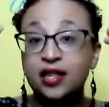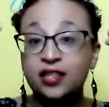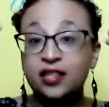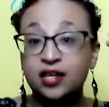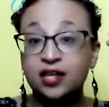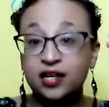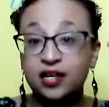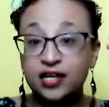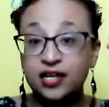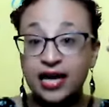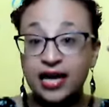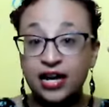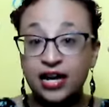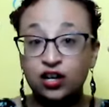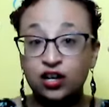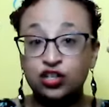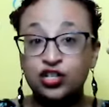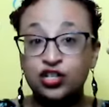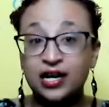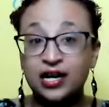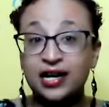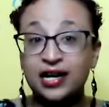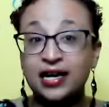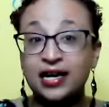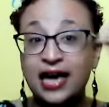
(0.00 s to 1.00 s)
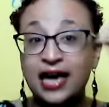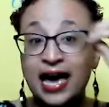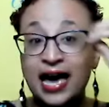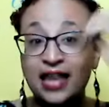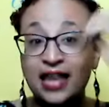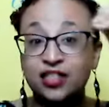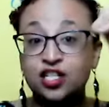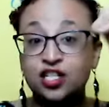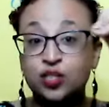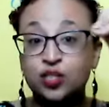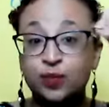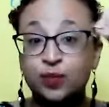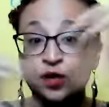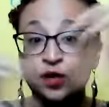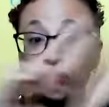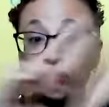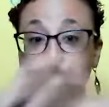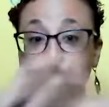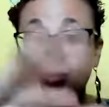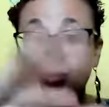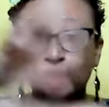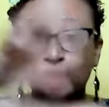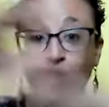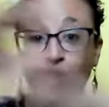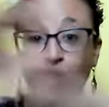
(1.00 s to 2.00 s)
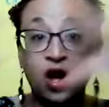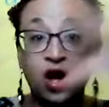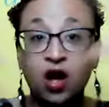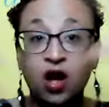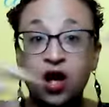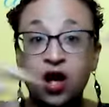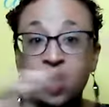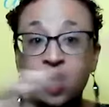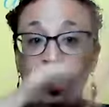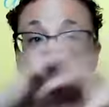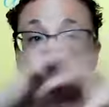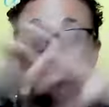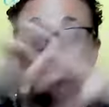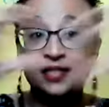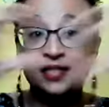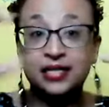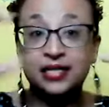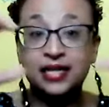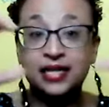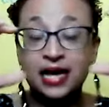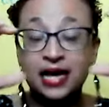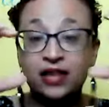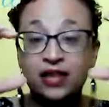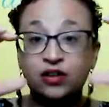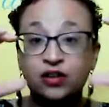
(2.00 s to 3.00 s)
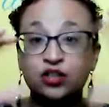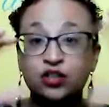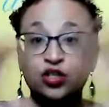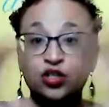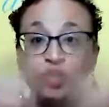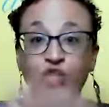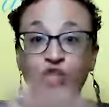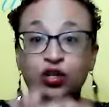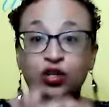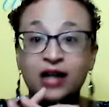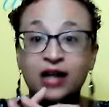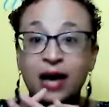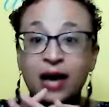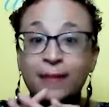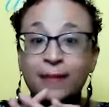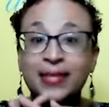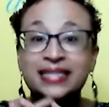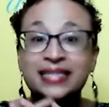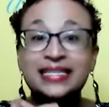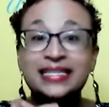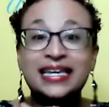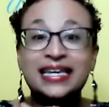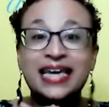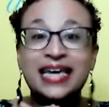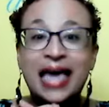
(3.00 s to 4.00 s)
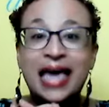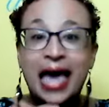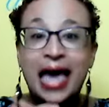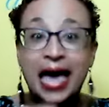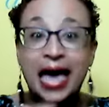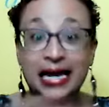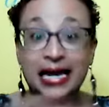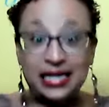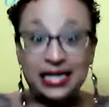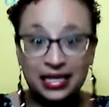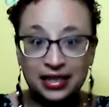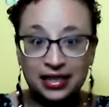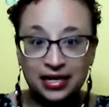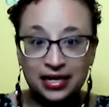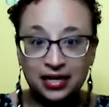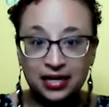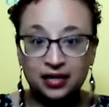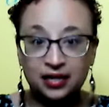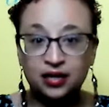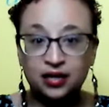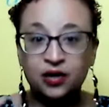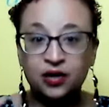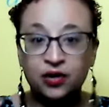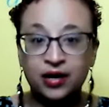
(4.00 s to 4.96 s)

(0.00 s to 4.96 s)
the energetic, and the spiritual all together, so you're not missing anything.